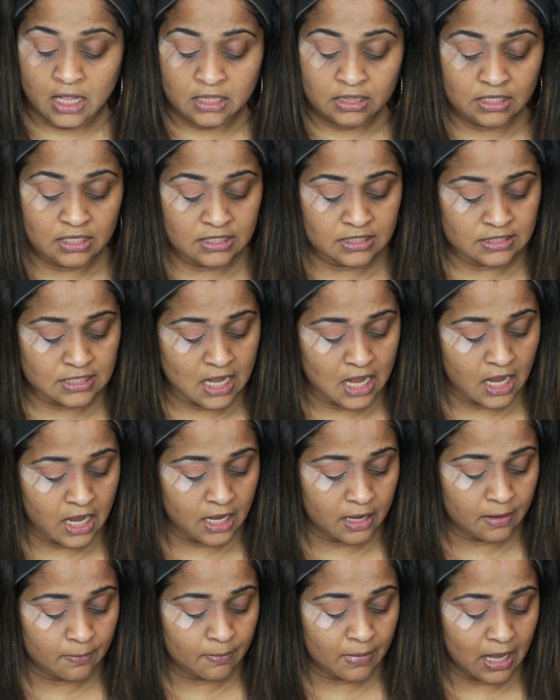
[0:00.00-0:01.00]
This
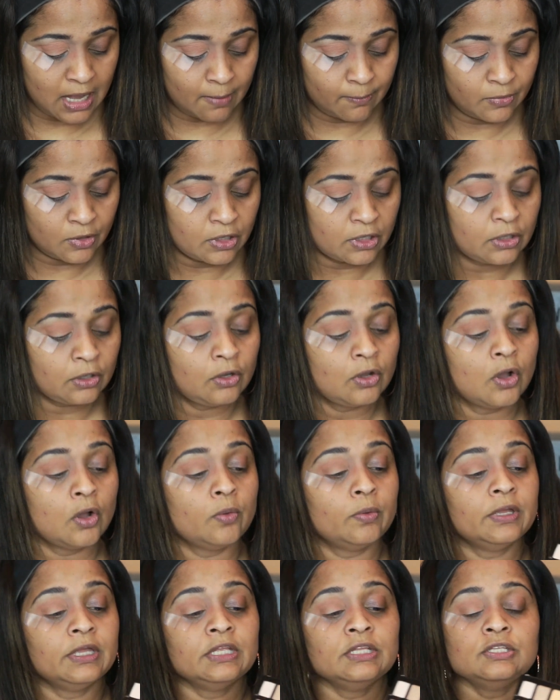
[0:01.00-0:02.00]
time I'm going to
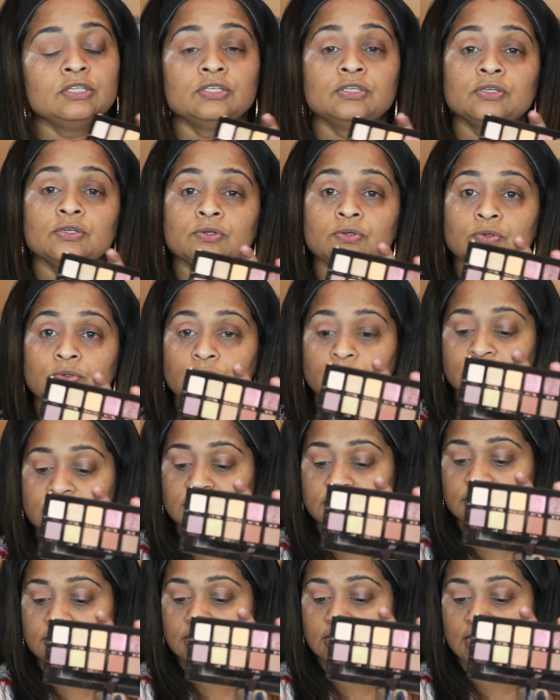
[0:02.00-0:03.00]
go into
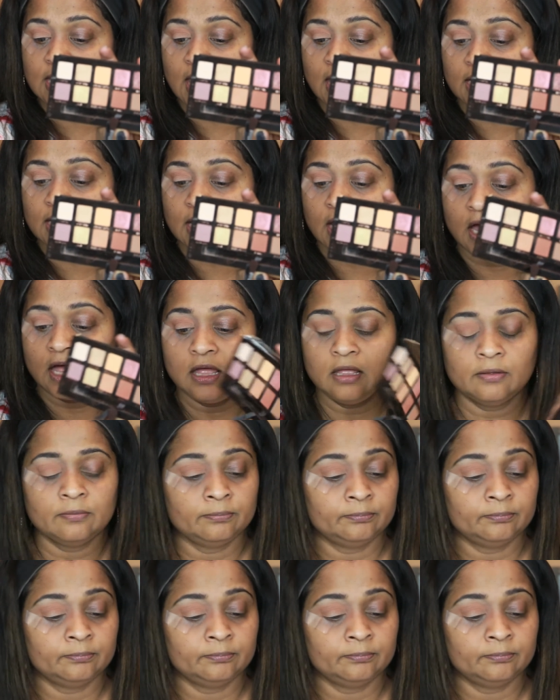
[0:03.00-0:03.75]
Sienna,